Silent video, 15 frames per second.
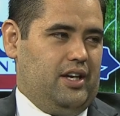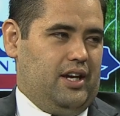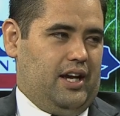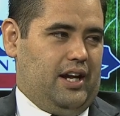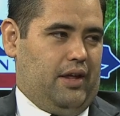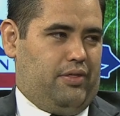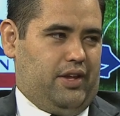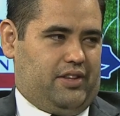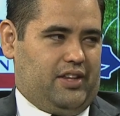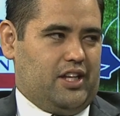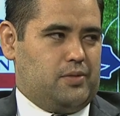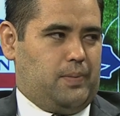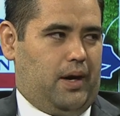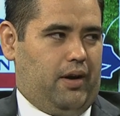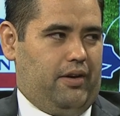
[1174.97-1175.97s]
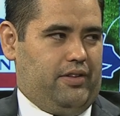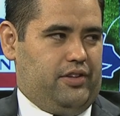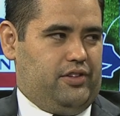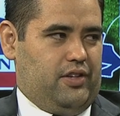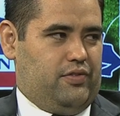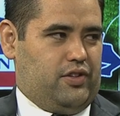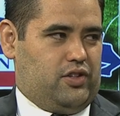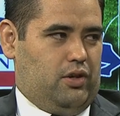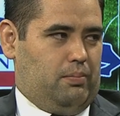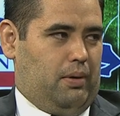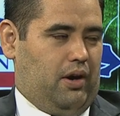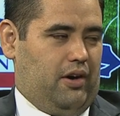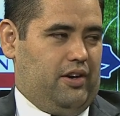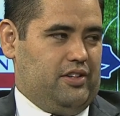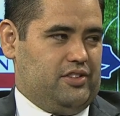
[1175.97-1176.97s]
And I think that's probably the difficult
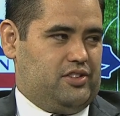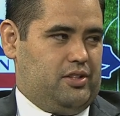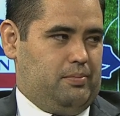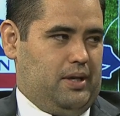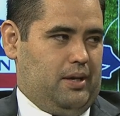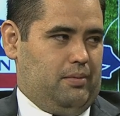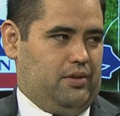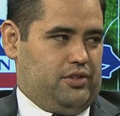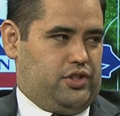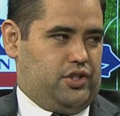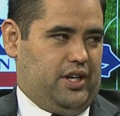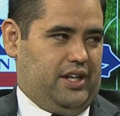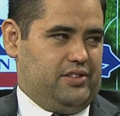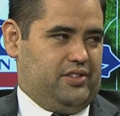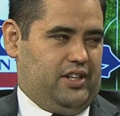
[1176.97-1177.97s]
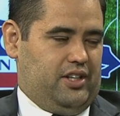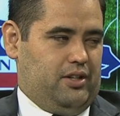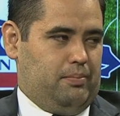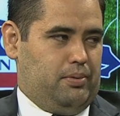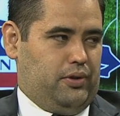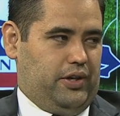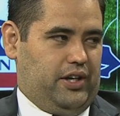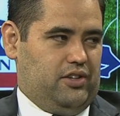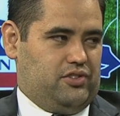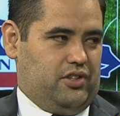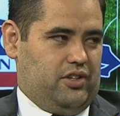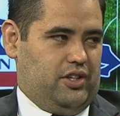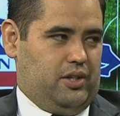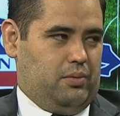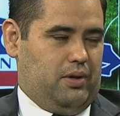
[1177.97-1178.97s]
part is to be able to translate into players. You
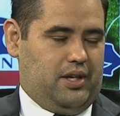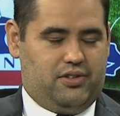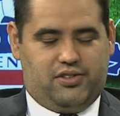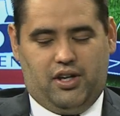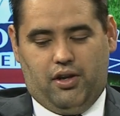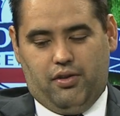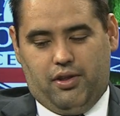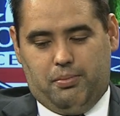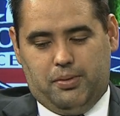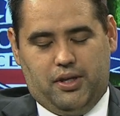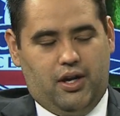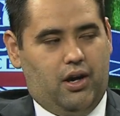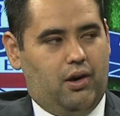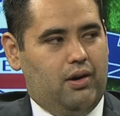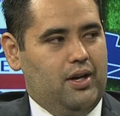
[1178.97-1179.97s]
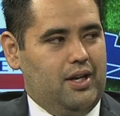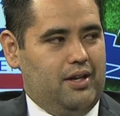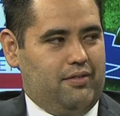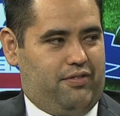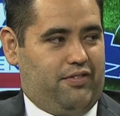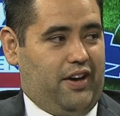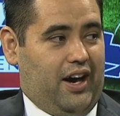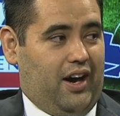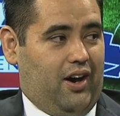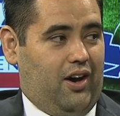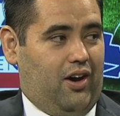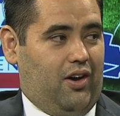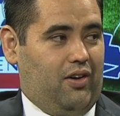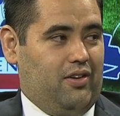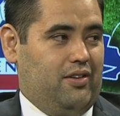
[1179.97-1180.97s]
know, you want to tell them, you know,
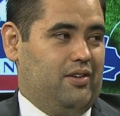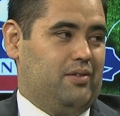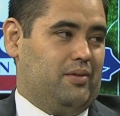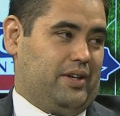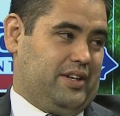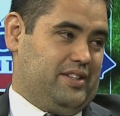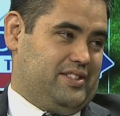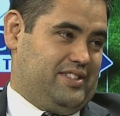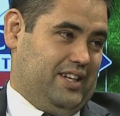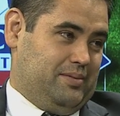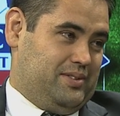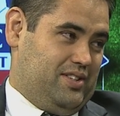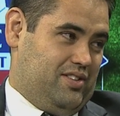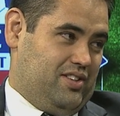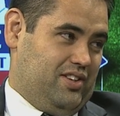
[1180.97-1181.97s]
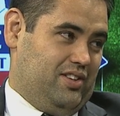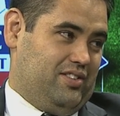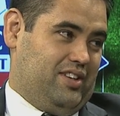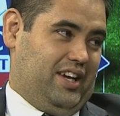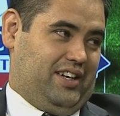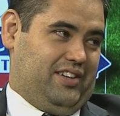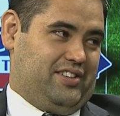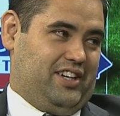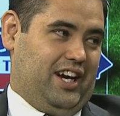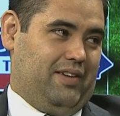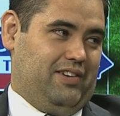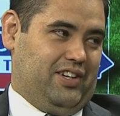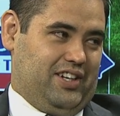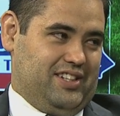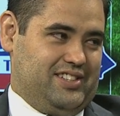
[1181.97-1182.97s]
foul, we're going to substitute, take your time
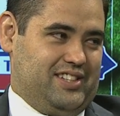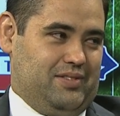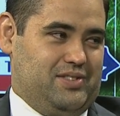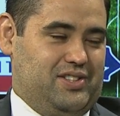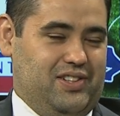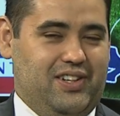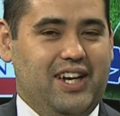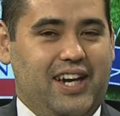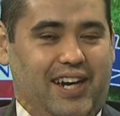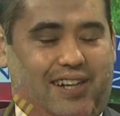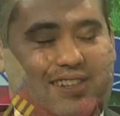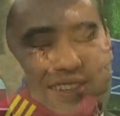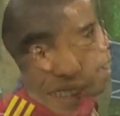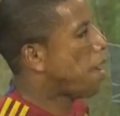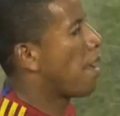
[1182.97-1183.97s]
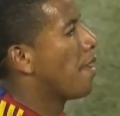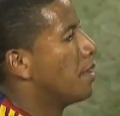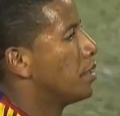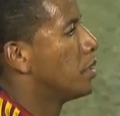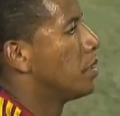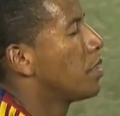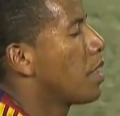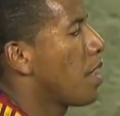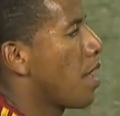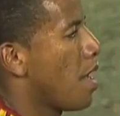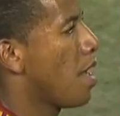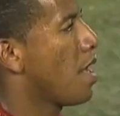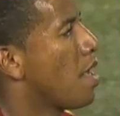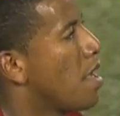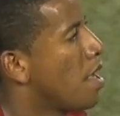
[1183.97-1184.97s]
when you're going to substitute. It doesn't seem very
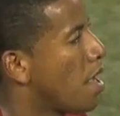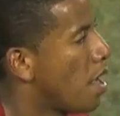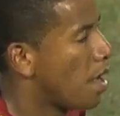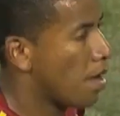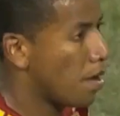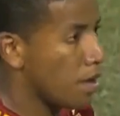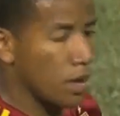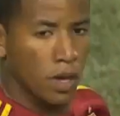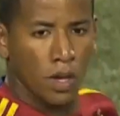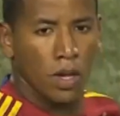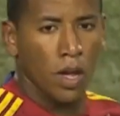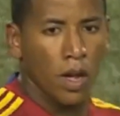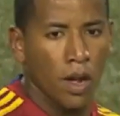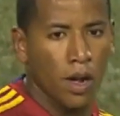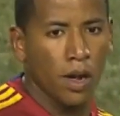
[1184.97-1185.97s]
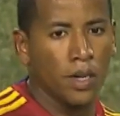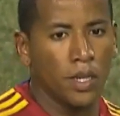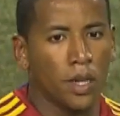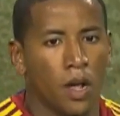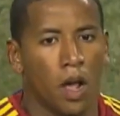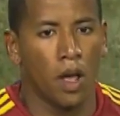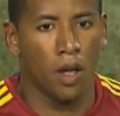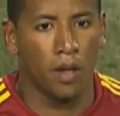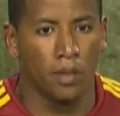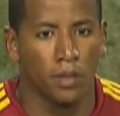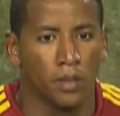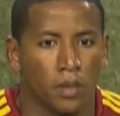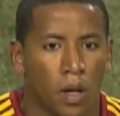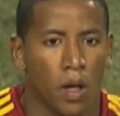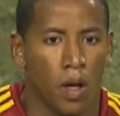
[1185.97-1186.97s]
sportsmanlike, but if you
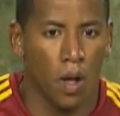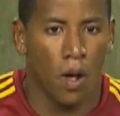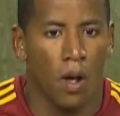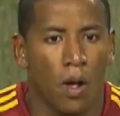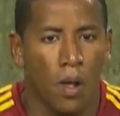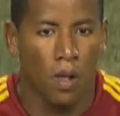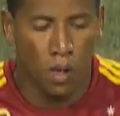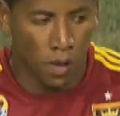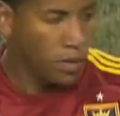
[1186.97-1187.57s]
consider the difference